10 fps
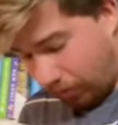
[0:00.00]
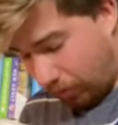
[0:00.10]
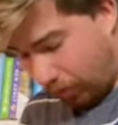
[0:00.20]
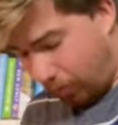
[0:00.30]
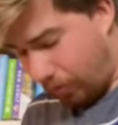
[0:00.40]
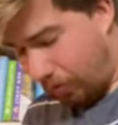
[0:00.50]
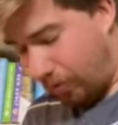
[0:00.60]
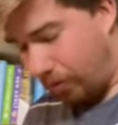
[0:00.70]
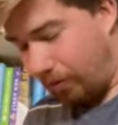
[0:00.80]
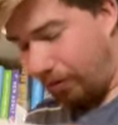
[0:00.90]

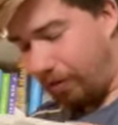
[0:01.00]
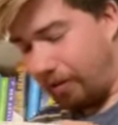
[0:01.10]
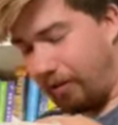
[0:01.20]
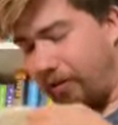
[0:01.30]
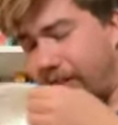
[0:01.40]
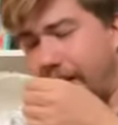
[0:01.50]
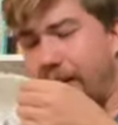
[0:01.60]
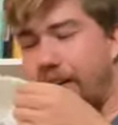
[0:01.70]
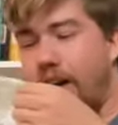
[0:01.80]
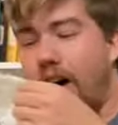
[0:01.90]
Ooh,
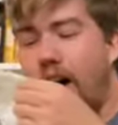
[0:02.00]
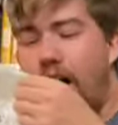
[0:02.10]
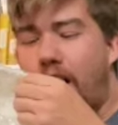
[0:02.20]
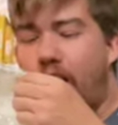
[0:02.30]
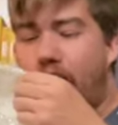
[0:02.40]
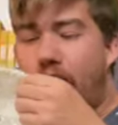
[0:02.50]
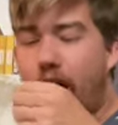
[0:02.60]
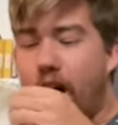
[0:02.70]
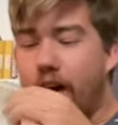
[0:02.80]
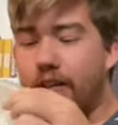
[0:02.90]
okay.
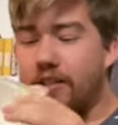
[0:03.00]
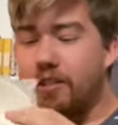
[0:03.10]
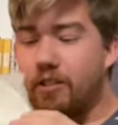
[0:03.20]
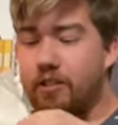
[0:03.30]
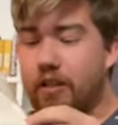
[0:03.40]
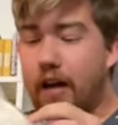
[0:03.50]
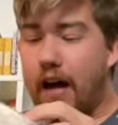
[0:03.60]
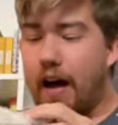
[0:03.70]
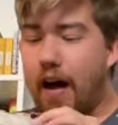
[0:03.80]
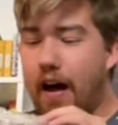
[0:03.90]

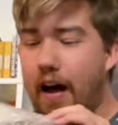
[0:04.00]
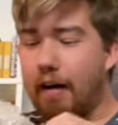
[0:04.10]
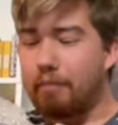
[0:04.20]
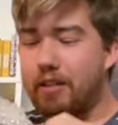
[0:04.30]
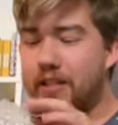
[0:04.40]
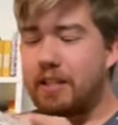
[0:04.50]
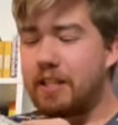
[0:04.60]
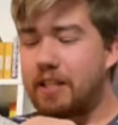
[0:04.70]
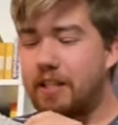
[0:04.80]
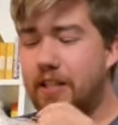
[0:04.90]
Stop. This is
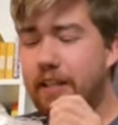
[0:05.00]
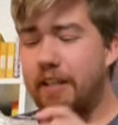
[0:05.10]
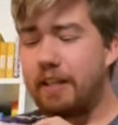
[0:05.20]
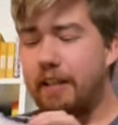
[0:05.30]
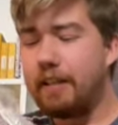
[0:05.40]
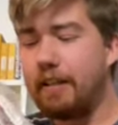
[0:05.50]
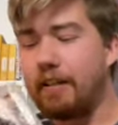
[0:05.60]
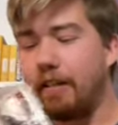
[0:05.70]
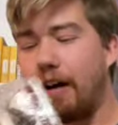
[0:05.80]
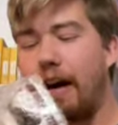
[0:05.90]

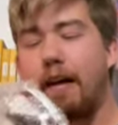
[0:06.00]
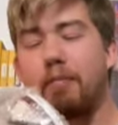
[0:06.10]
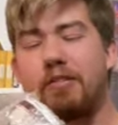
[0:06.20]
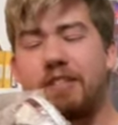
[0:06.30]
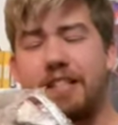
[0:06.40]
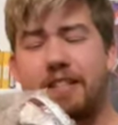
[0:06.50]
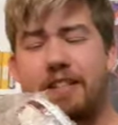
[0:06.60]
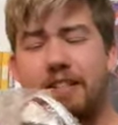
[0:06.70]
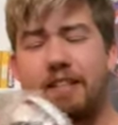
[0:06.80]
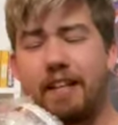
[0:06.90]
stunning. I
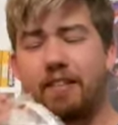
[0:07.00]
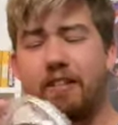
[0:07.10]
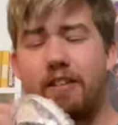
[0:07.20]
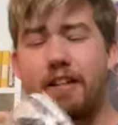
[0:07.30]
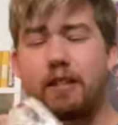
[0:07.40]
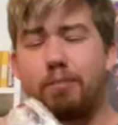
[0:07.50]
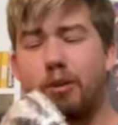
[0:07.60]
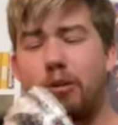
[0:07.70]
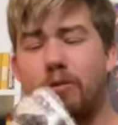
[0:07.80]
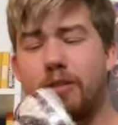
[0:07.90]
predicted that the next
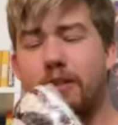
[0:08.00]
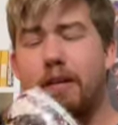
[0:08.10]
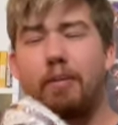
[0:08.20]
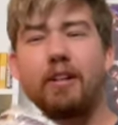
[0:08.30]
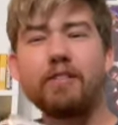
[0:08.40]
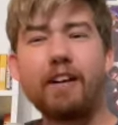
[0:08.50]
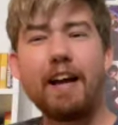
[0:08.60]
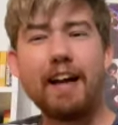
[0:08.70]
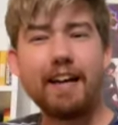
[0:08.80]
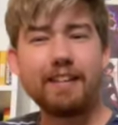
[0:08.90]
bowl was going to be
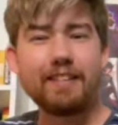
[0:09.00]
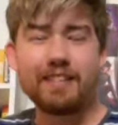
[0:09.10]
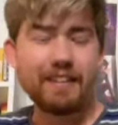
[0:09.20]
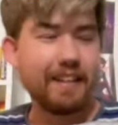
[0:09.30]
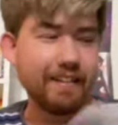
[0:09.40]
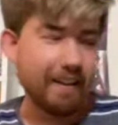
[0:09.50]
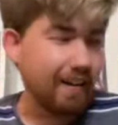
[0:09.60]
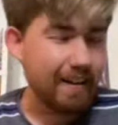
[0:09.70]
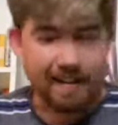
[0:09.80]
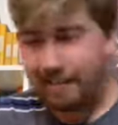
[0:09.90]
red. Did I
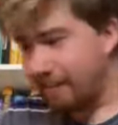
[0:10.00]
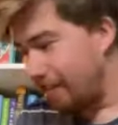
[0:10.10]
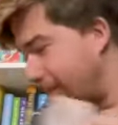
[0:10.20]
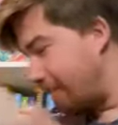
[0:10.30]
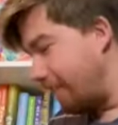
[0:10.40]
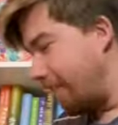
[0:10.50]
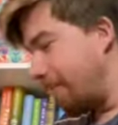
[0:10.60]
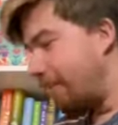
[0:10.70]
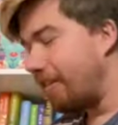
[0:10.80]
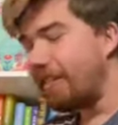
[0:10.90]
not?
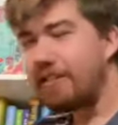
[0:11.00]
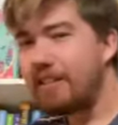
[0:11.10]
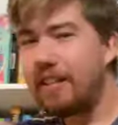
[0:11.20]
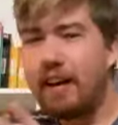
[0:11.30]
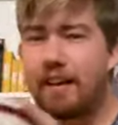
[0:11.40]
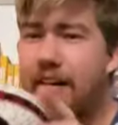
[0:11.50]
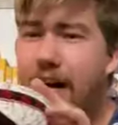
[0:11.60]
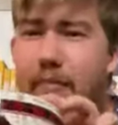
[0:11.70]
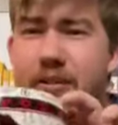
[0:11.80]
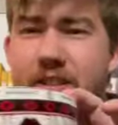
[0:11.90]
Did I
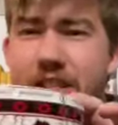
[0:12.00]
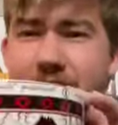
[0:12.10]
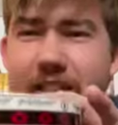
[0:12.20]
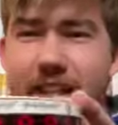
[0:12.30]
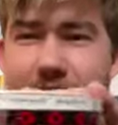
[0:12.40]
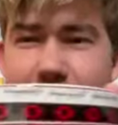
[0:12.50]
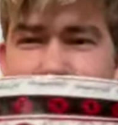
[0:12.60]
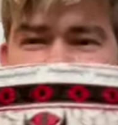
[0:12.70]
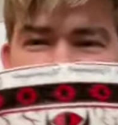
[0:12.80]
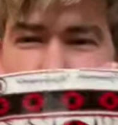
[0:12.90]
not predict that the
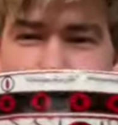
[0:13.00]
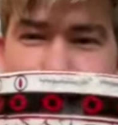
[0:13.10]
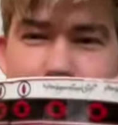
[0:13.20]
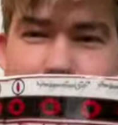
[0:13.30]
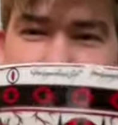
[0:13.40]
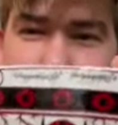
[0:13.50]
next bowl is going to